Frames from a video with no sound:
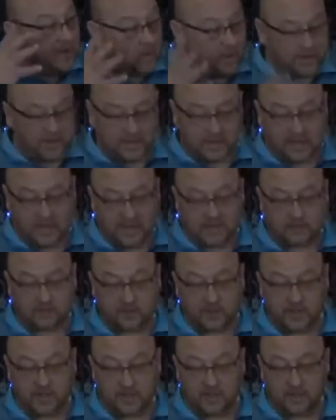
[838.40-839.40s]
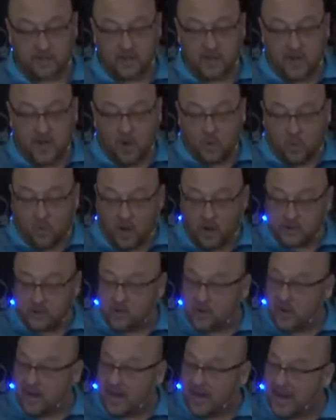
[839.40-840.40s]
that we can answer here. What
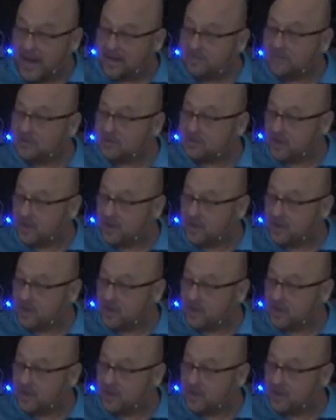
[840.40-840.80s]
you have